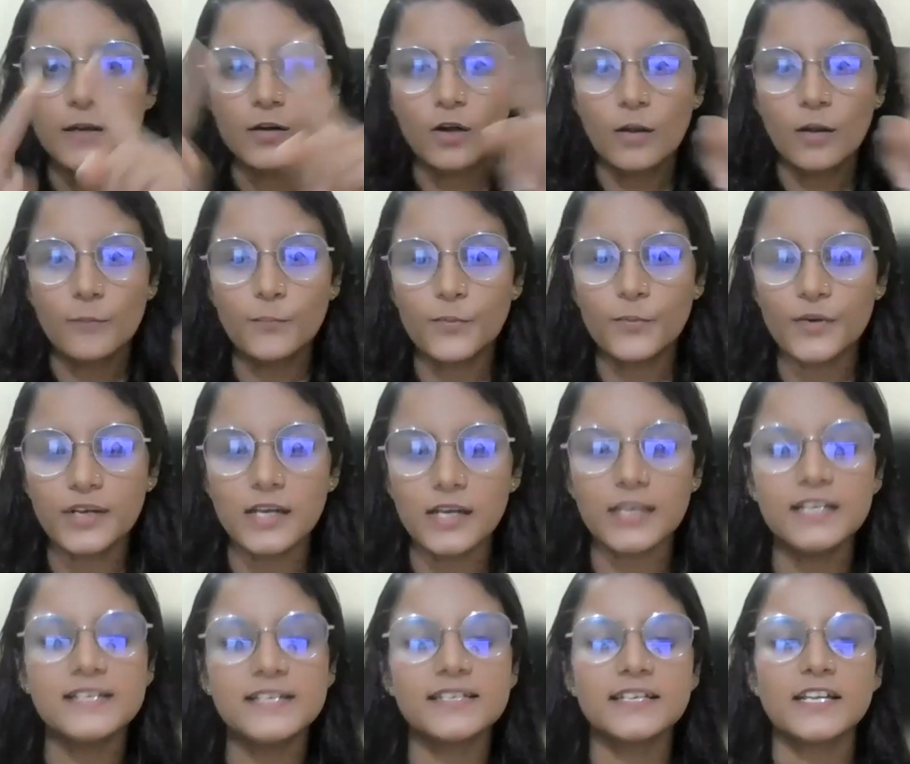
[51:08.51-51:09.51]
component,
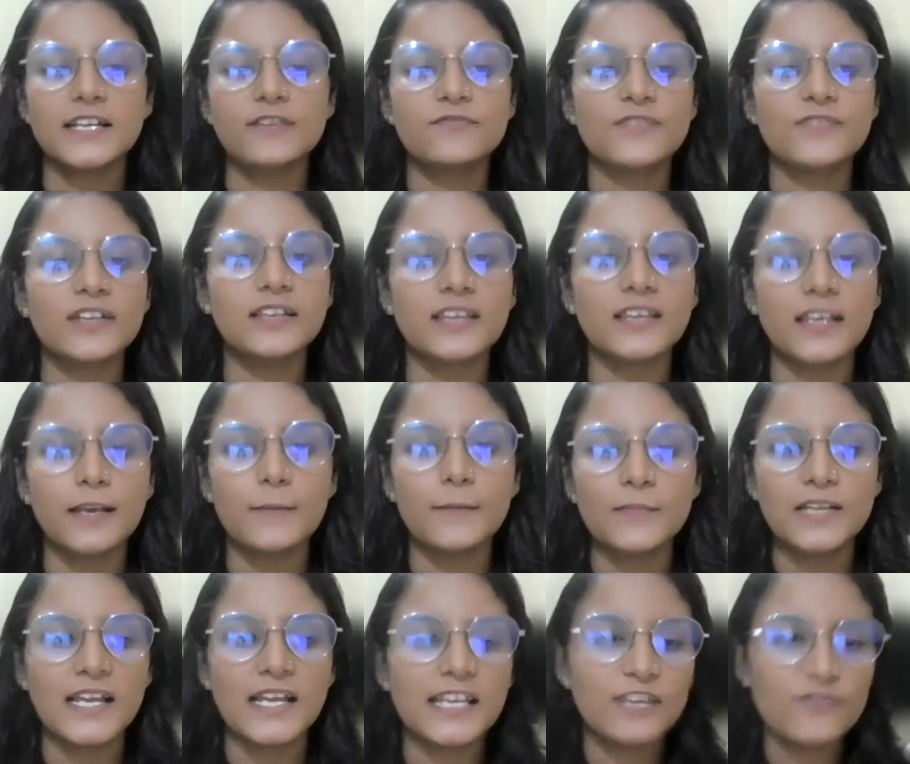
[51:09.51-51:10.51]
each and
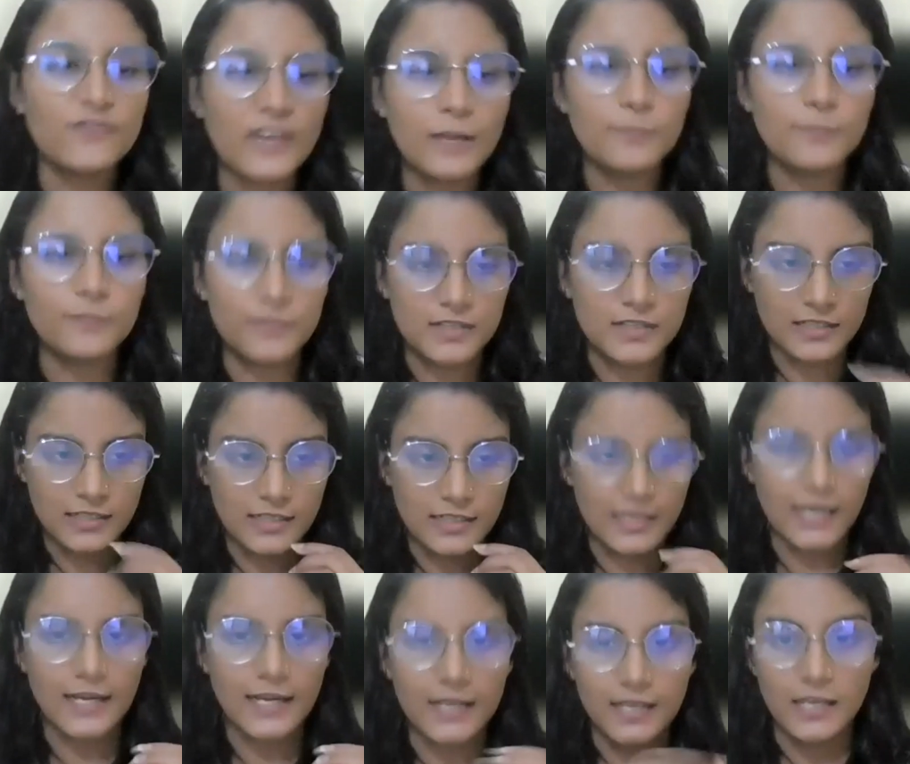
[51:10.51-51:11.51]
everything, like
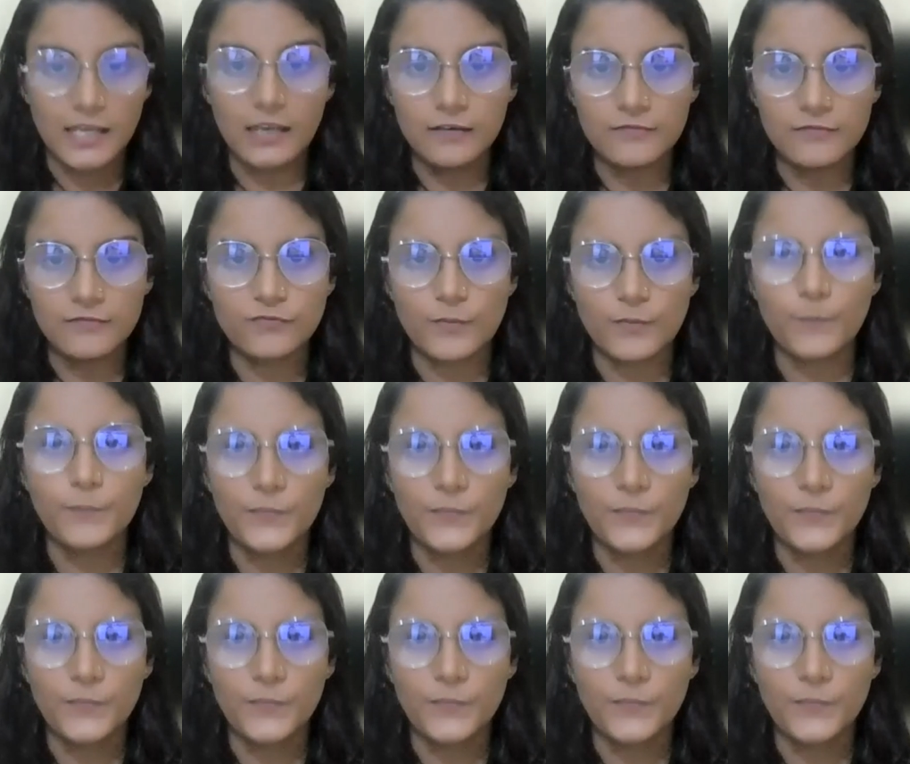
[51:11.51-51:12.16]
if